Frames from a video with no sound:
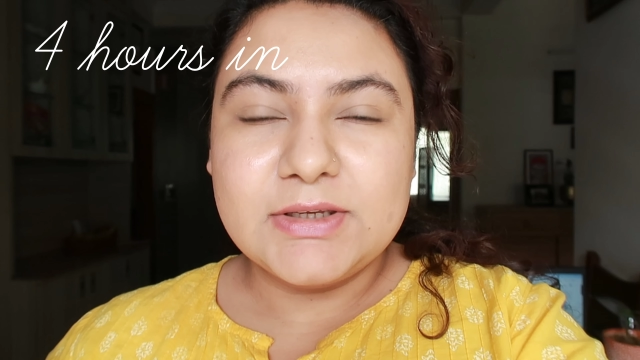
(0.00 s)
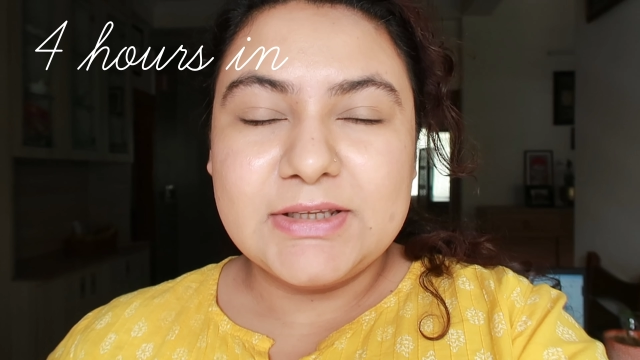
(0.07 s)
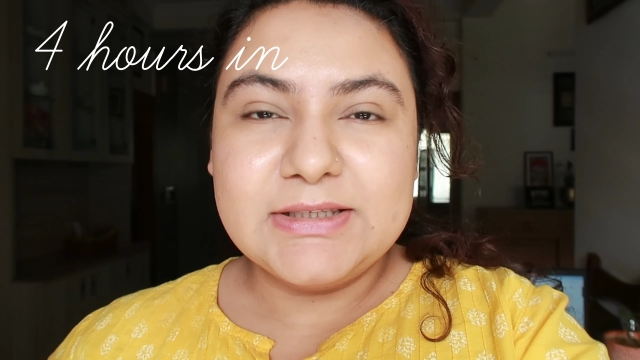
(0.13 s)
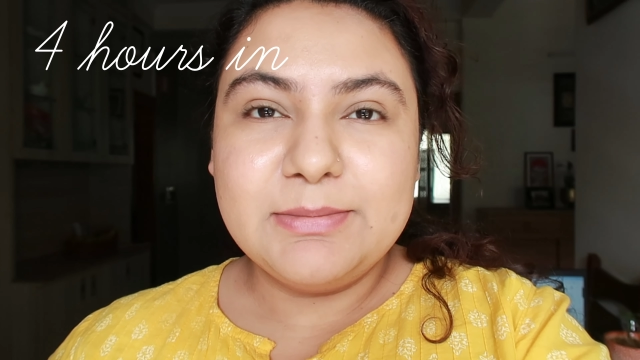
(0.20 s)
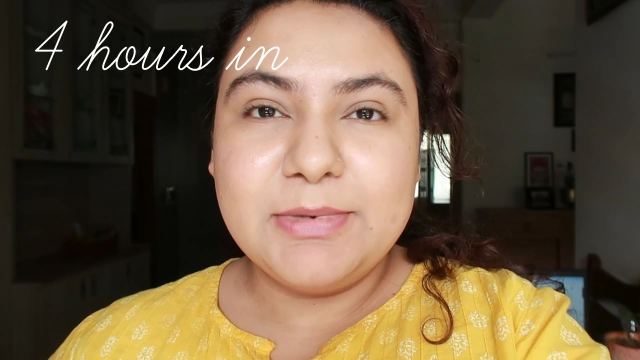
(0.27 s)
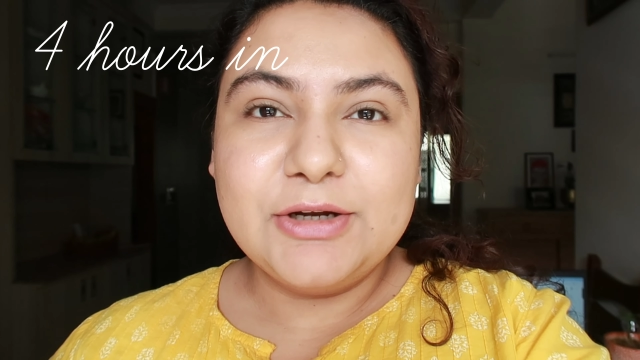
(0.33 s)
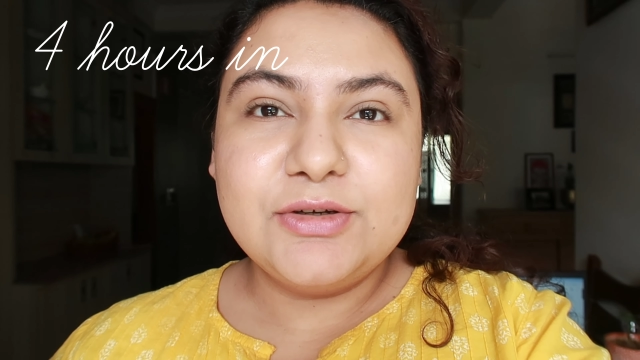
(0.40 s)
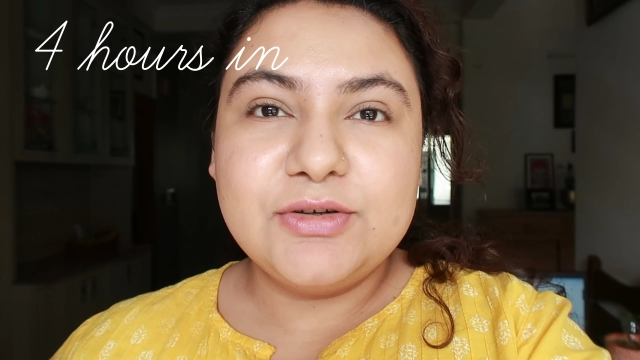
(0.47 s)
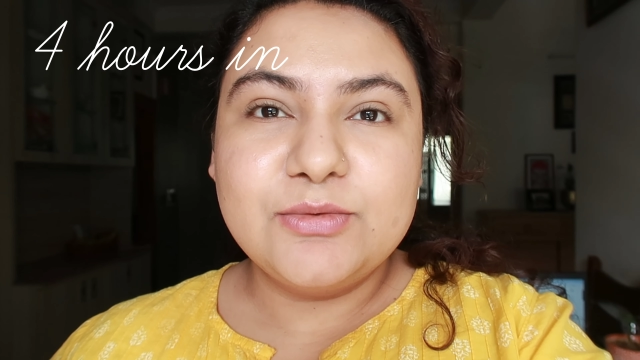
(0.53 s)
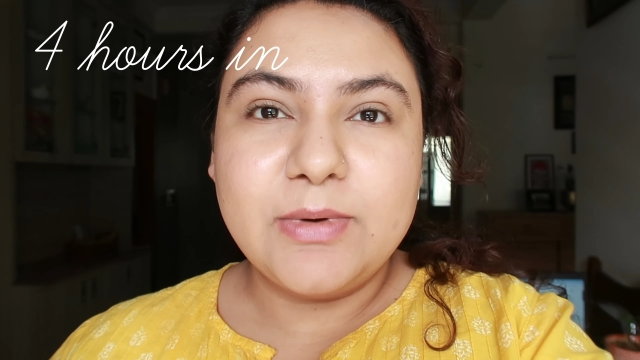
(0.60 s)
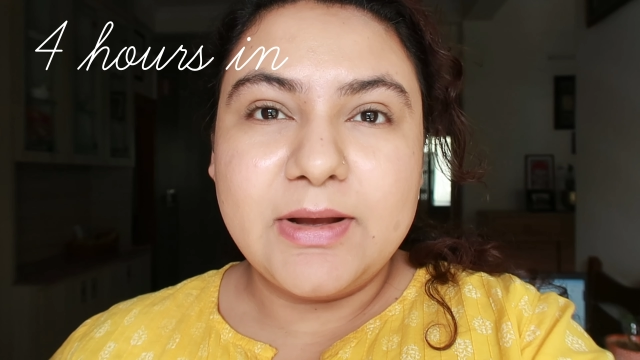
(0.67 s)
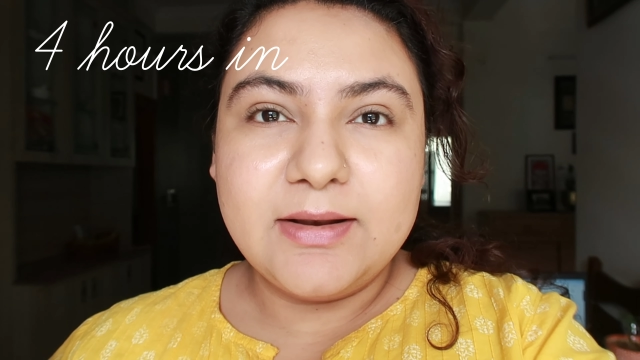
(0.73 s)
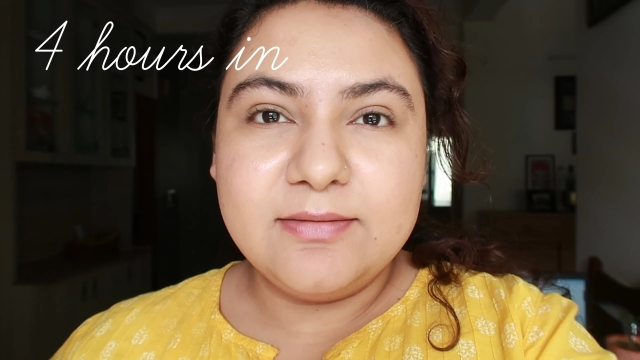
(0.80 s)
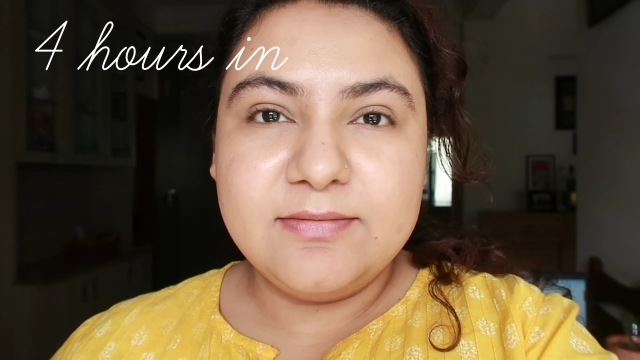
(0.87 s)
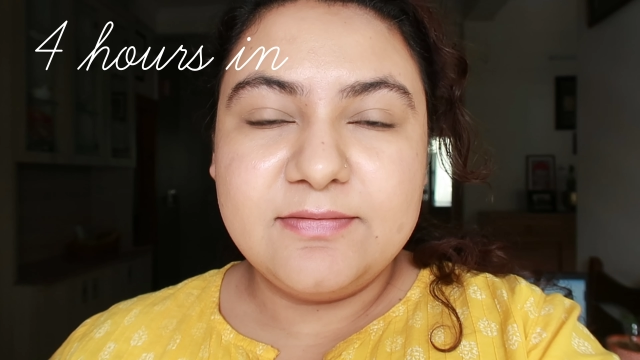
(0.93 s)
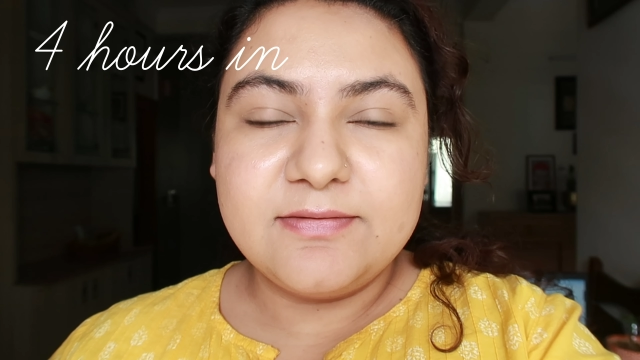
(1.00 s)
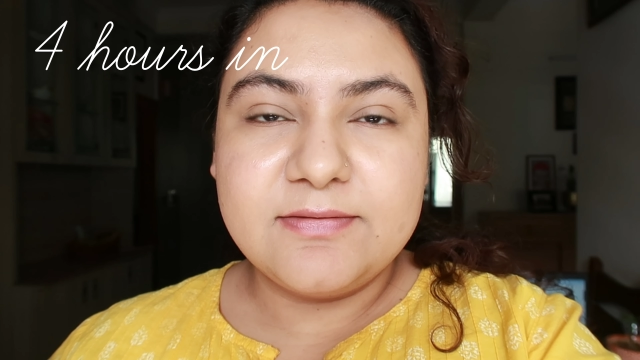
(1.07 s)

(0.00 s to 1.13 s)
So it's about 12